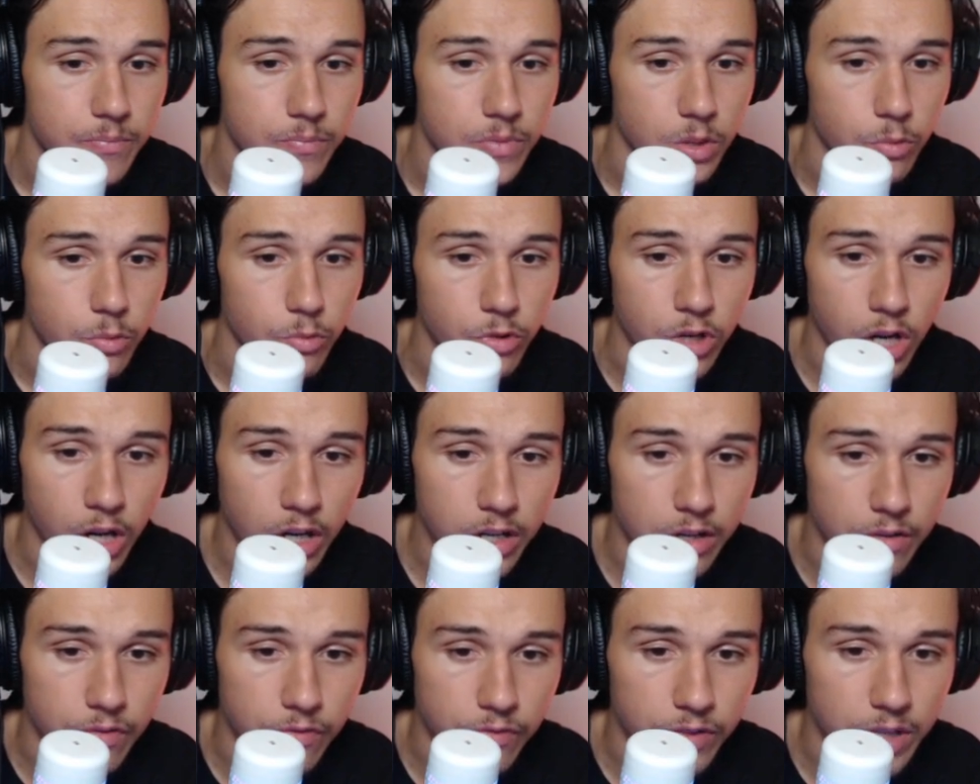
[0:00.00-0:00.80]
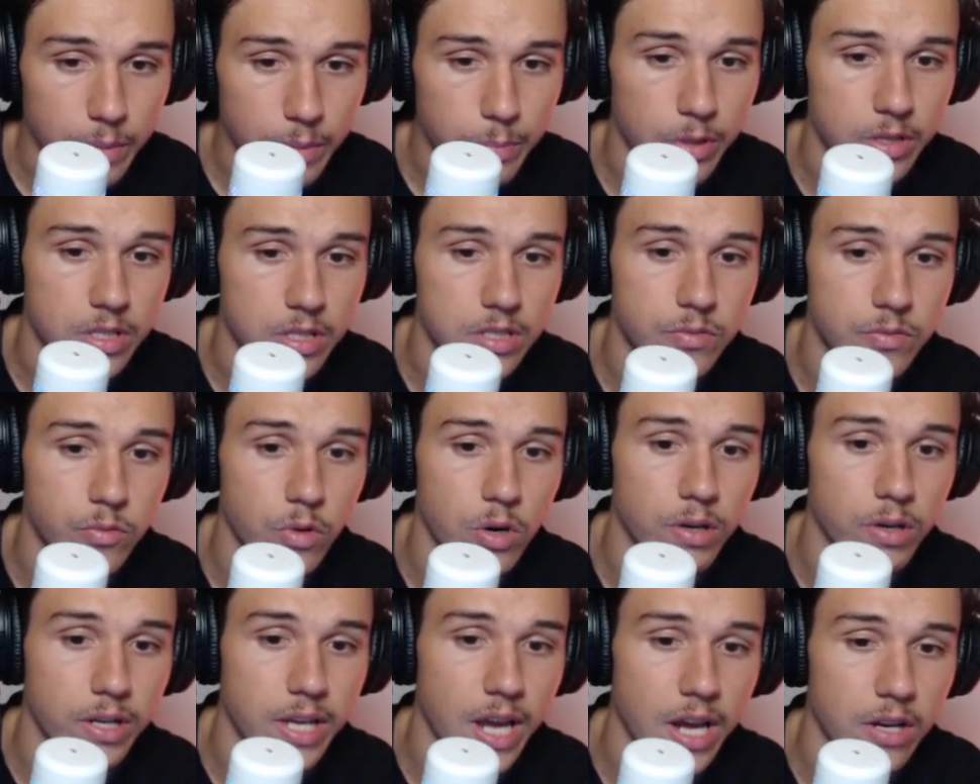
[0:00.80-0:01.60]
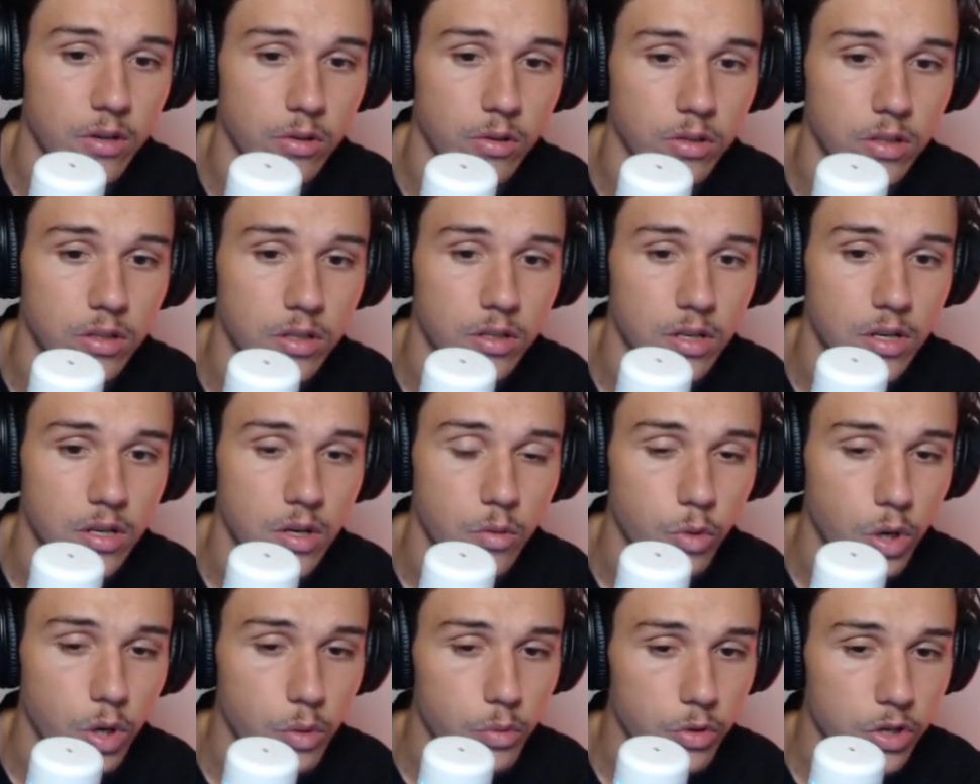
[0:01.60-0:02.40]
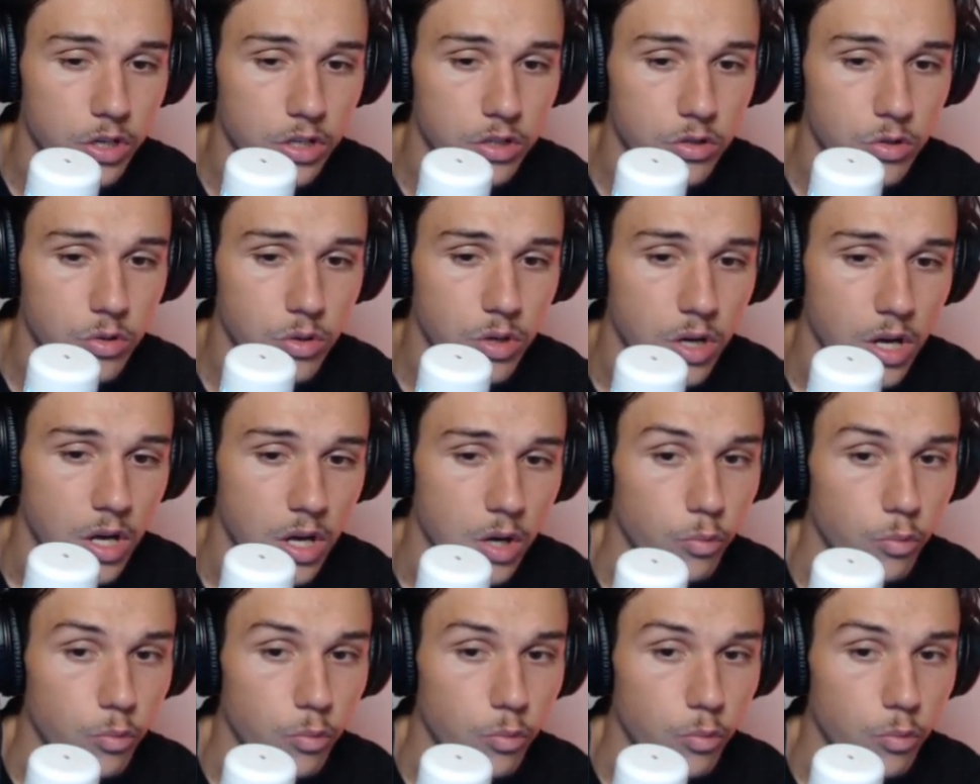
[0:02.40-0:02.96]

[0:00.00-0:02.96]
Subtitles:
We're not going to flip on this 4 hour candle. What are we going to do?